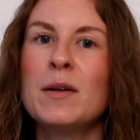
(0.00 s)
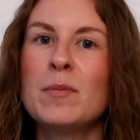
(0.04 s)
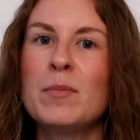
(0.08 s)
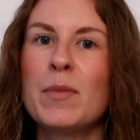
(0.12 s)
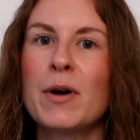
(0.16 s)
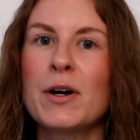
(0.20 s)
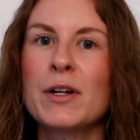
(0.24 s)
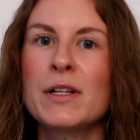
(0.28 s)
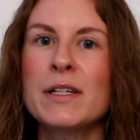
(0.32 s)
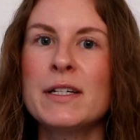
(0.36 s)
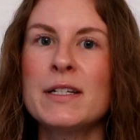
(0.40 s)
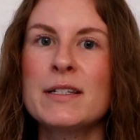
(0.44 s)

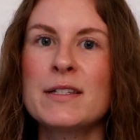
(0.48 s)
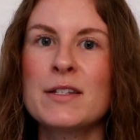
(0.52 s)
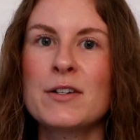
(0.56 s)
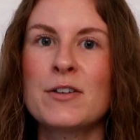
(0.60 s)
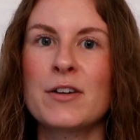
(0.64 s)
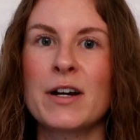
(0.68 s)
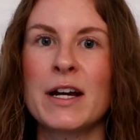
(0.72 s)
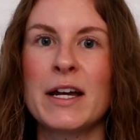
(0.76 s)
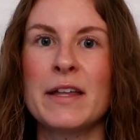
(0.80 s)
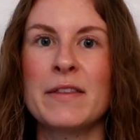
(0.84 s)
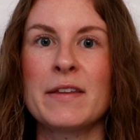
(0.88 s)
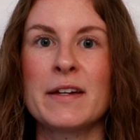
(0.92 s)
Barley is a
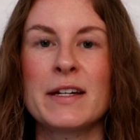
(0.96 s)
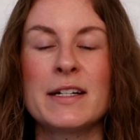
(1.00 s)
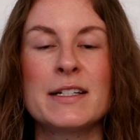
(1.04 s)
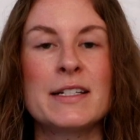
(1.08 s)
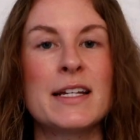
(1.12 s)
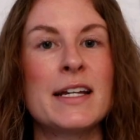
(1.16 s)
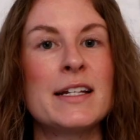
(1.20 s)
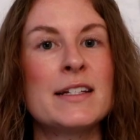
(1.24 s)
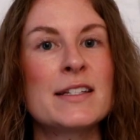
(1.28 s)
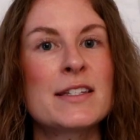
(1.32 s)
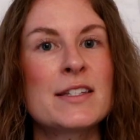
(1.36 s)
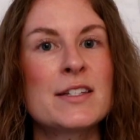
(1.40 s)
grain that
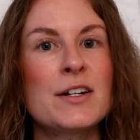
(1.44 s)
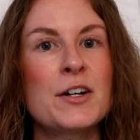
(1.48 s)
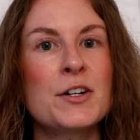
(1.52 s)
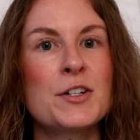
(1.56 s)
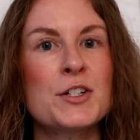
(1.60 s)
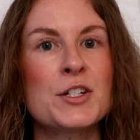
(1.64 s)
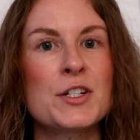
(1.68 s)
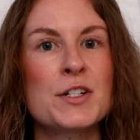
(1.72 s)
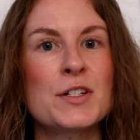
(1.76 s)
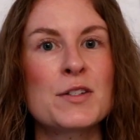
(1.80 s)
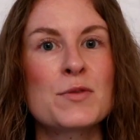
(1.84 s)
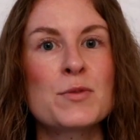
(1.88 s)
contains
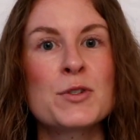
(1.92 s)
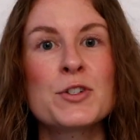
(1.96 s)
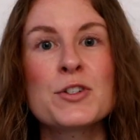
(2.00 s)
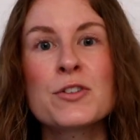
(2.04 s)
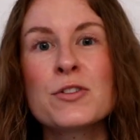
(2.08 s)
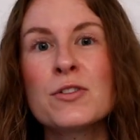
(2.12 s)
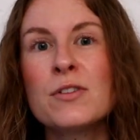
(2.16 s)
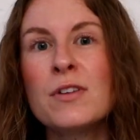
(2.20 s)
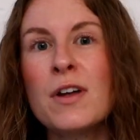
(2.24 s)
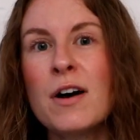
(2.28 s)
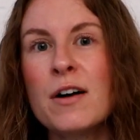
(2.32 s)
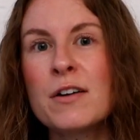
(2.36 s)
starches, which are
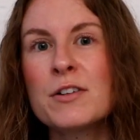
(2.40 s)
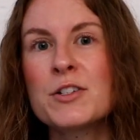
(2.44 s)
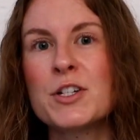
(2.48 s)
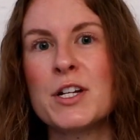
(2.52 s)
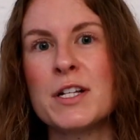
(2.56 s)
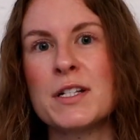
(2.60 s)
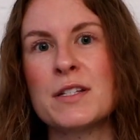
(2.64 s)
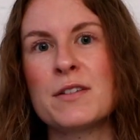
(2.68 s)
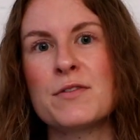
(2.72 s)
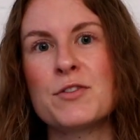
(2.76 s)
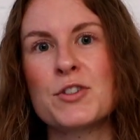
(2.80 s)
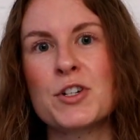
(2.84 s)
long
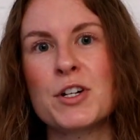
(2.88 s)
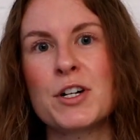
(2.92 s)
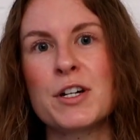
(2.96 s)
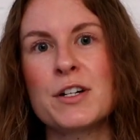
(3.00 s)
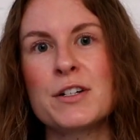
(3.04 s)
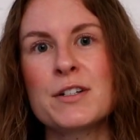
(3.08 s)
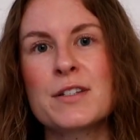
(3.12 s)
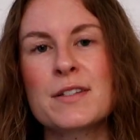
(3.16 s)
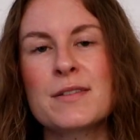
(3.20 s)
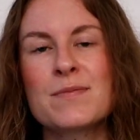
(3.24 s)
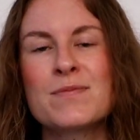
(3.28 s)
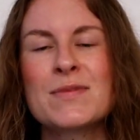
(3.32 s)
chains of
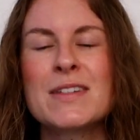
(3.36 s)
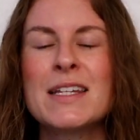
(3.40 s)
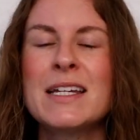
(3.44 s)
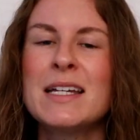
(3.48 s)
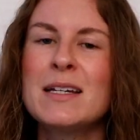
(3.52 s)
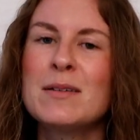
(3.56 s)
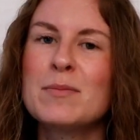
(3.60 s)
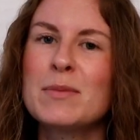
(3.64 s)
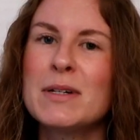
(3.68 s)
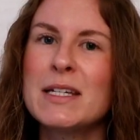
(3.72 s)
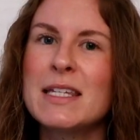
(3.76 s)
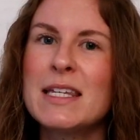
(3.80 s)
sugars,
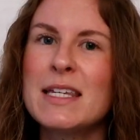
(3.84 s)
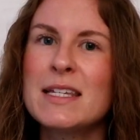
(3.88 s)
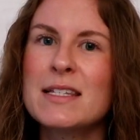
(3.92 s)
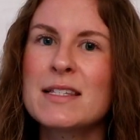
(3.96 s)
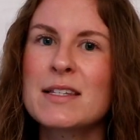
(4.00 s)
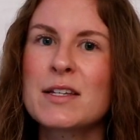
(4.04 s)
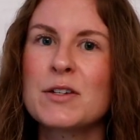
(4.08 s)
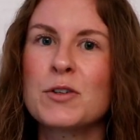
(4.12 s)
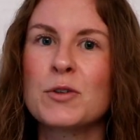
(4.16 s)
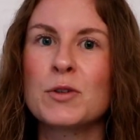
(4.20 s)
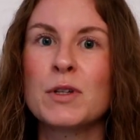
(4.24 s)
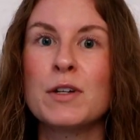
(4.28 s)
but
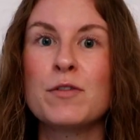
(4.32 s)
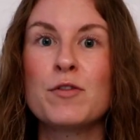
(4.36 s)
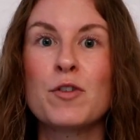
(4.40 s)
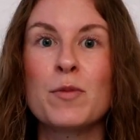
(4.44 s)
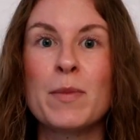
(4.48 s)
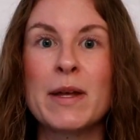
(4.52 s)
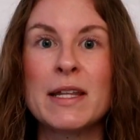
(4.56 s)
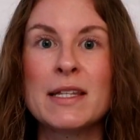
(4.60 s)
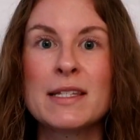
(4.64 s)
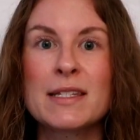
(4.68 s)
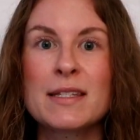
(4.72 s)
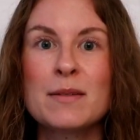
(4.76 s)
yeast can only
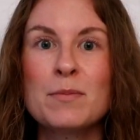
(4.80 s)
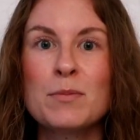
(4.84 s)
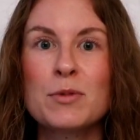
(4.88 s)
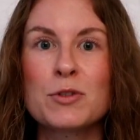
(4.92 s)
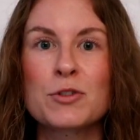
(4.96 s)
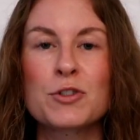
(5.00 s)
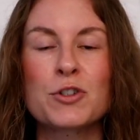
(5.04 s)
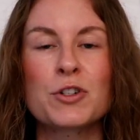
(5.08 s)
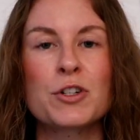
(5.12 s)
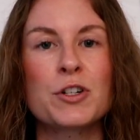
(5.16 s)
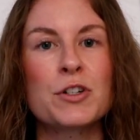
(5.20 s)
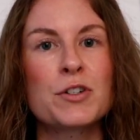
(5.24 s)
ferment simple
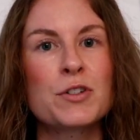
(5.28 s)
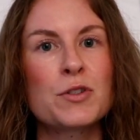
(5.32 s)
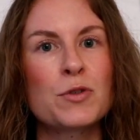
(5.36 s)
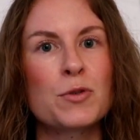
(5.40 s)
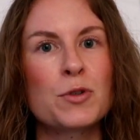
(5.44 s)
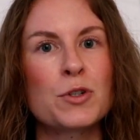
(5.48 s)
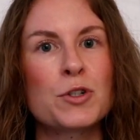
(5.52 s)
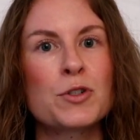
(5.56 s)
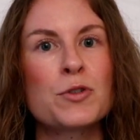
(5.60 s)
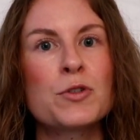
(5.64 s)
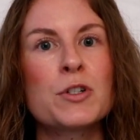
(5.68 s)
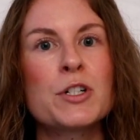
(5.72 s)
sugars,
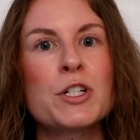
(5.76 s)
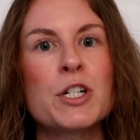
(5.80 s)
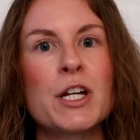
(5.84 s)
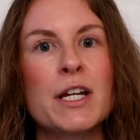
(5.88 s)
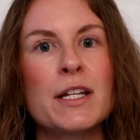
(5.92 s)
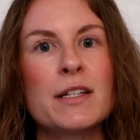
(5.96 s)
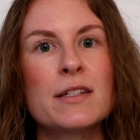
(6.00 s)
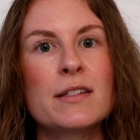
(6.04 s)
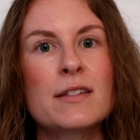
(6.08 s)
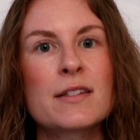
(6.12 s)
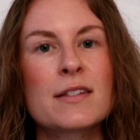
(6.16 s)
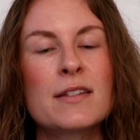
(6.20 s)
or short
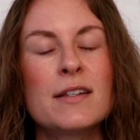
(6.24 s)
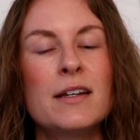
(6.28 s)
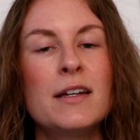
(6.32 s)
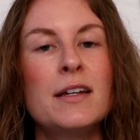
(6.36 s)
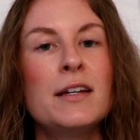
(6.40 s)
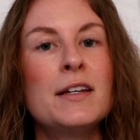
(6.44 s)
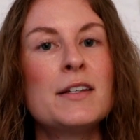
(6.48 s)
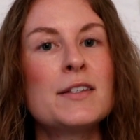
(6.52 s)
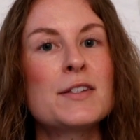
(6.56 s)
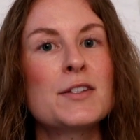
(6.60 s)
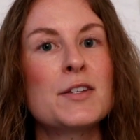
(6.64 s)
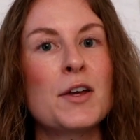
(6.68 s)
chains.
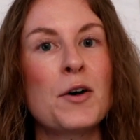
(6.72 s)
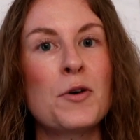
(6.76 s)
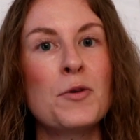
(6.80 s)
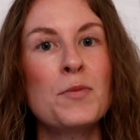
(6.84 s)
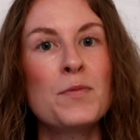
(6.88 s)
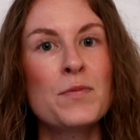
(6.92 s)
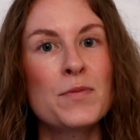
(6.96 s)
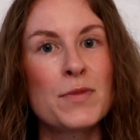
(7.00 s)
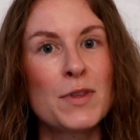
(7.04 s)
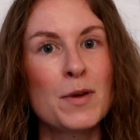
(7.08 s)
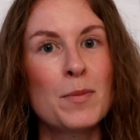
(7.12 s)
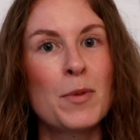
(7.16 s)

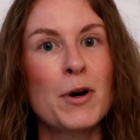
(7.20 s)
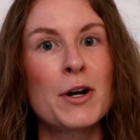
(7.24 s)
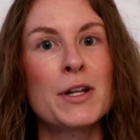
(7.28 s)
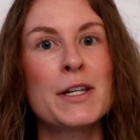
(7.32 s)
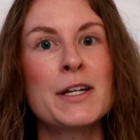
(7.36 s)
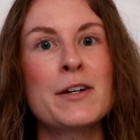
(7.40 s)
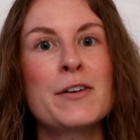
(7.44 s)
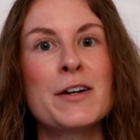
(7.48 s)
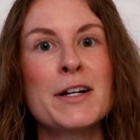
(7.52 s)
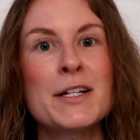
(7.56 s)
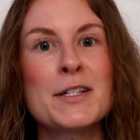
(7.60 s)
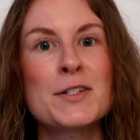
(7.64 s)
So, the
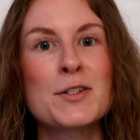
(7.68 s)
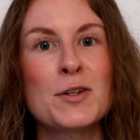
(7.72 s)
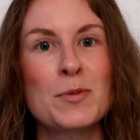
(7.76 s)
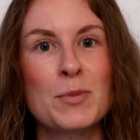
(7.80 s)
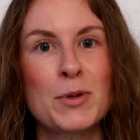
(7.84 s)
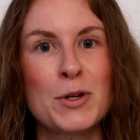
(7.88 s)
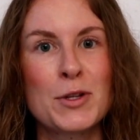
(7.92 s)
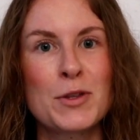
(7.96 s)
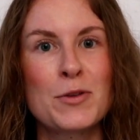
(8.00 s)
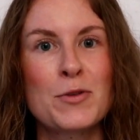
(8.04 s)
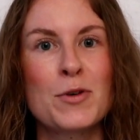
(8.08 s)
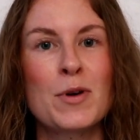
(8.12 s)
barley grains are
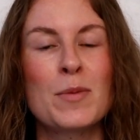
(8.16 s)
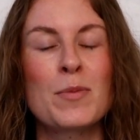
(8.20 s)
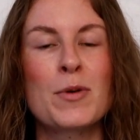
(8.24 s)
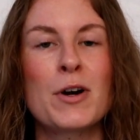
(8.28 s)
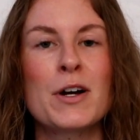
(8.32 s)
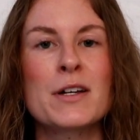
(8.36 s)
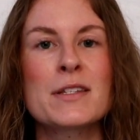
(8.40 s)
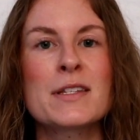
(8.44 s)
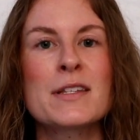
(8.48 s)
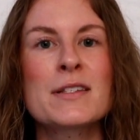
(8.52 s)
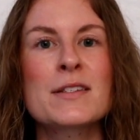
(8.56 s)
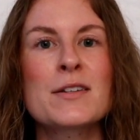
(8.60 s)
put through a
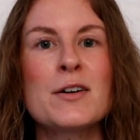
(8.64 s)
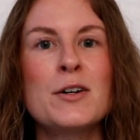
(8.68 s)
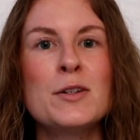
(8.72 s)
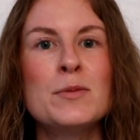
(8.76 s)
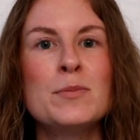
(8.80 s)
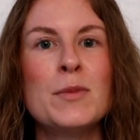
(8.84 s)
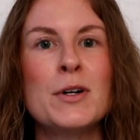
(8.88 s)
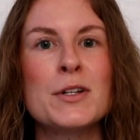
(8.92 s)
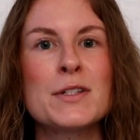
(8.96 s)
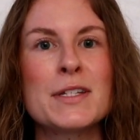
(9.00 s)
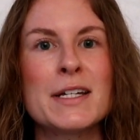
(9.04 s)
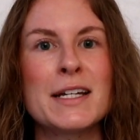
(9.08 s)
process
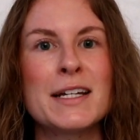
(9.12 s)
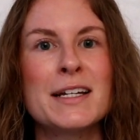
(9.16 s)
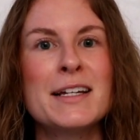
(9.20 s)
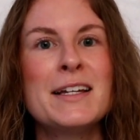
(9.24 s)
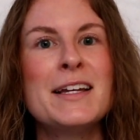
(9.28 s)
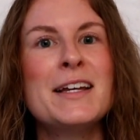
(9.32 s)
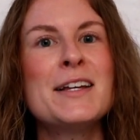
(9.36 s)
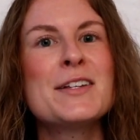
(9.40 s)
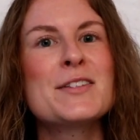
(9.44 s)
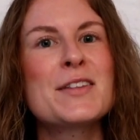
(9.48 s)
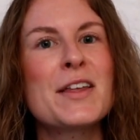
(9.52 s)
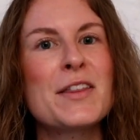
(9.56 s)
called malting
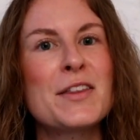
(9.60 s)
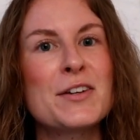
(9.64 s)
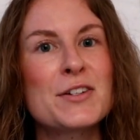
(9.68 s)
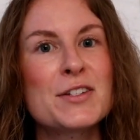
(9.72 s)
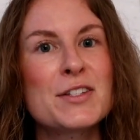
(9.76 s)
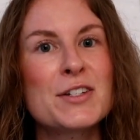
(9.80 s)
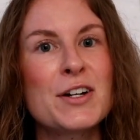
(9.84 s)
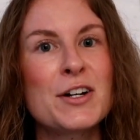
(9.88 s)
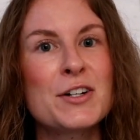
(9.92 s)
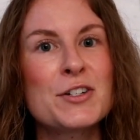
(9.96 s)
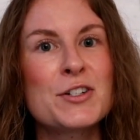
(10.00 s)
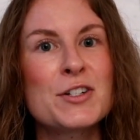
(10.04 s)
so that their
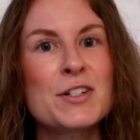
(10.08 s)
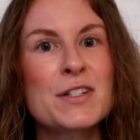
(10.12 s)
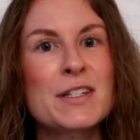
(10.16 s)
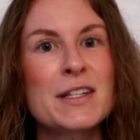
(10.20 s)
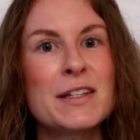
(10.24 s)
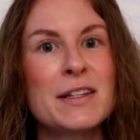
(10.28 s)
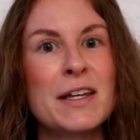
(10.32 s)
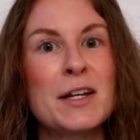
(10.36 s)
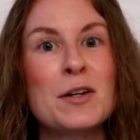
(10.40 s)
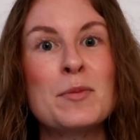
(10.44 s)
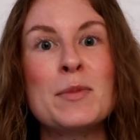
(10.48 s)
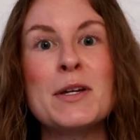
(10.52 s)
starches
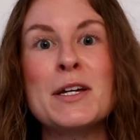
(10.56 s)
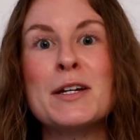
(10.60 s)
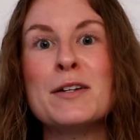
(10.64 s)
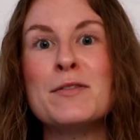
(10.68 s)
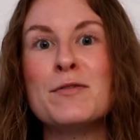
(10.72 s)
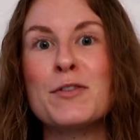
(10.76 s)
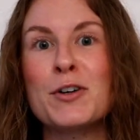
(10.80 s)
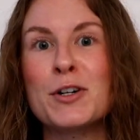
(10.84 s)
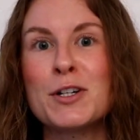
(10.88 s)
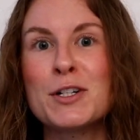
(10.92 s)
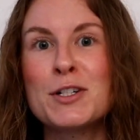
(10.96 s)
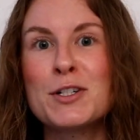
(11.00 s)
can later be
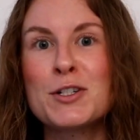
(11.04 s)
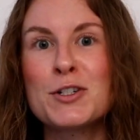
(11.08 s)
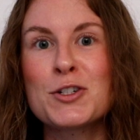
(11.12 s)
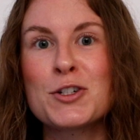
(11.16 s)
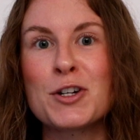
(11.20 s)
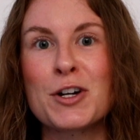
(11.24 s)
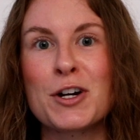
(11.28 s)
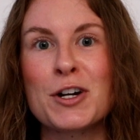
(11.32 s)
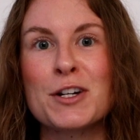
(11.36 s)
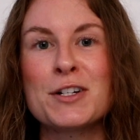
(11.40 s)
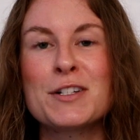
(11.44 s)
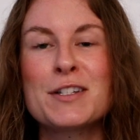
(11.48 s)
converted to
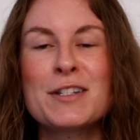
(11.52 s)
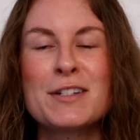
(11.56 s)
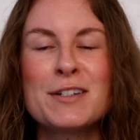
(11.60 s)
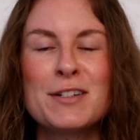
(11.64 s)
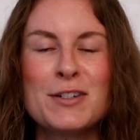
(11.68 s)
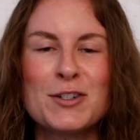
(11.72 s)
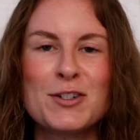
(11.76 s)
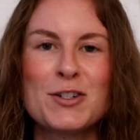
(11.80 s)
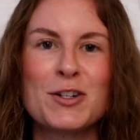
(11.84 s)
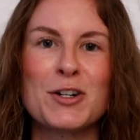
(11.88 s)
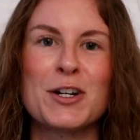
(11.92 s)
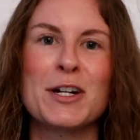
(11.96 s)
sugars
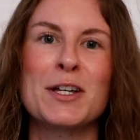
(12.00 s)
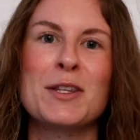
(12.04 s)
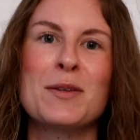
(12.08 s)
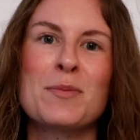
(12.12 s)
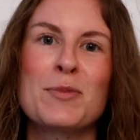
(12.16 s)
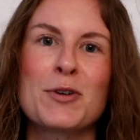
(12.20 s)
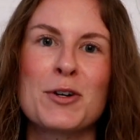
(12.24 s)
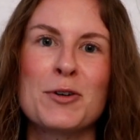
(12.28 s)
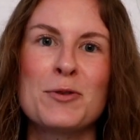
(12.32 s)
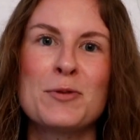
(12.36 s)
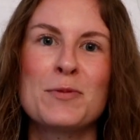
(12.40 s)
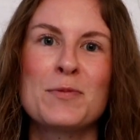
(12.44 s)
during the
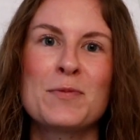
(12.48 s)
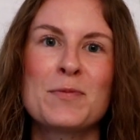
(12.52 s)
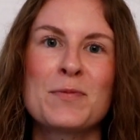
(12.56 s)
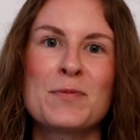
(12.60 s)
brew.